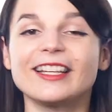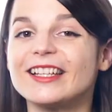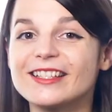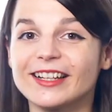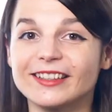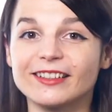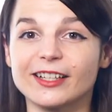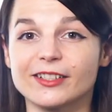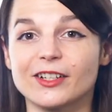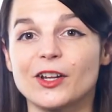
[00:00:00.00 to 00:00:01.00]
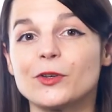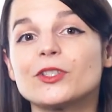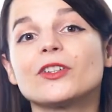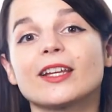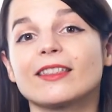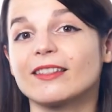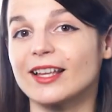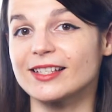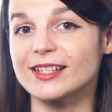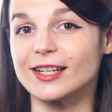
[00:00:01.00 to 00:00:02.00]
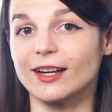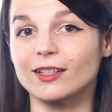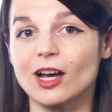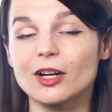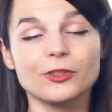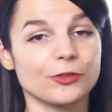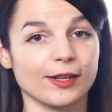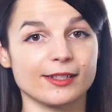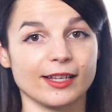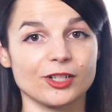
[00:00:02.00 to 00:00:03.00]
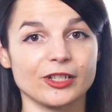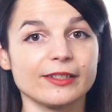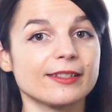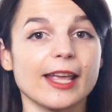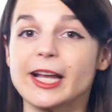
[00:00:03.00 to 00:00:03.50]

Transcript: Inside the lesson notes, you'll get the lesson dialogue, translations,